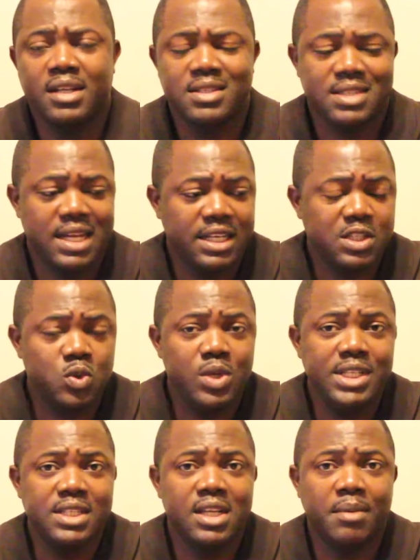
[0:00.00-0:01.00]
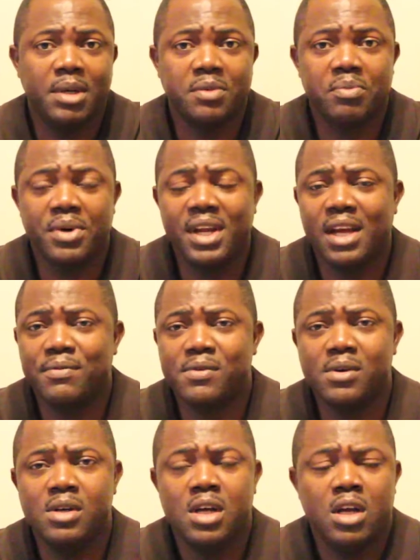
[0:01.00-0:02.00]
He started tweeting about prayer
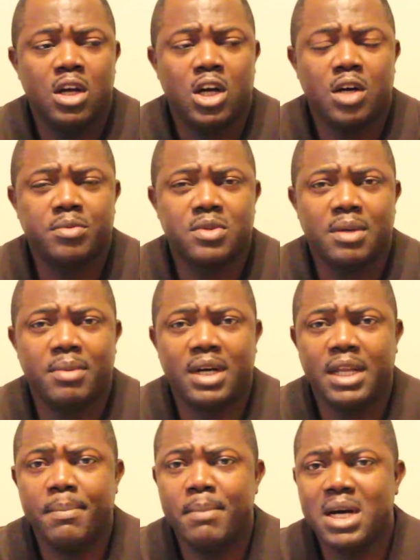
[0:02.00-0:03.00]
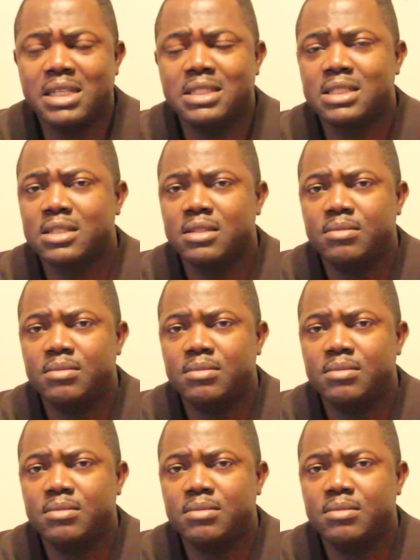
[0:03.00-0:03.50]
for up to about a month.